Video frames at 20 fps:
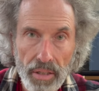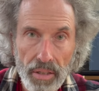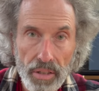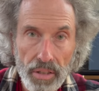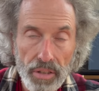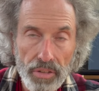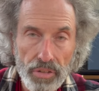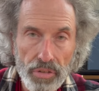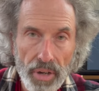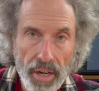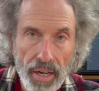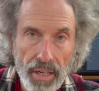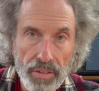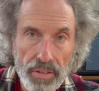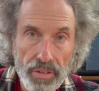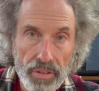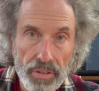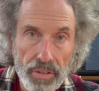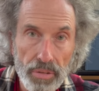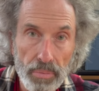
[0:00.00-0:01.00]

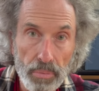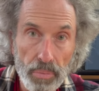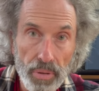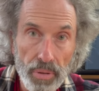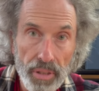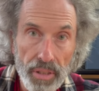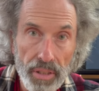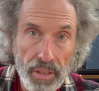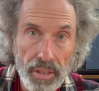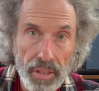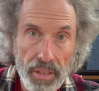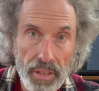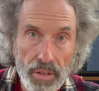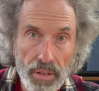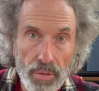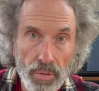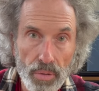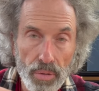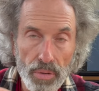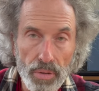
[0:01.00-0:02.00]
contract
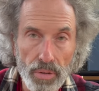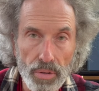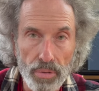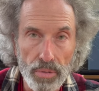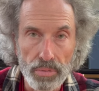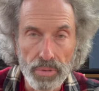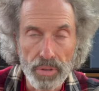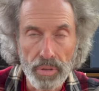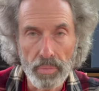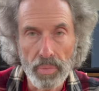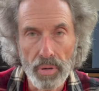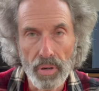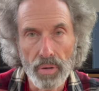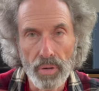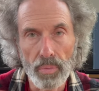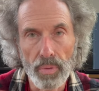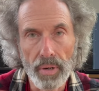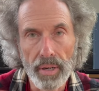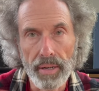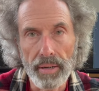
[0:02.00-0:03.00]
completely or only
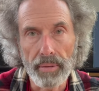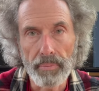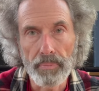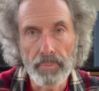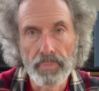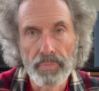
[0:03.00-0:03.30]
part way.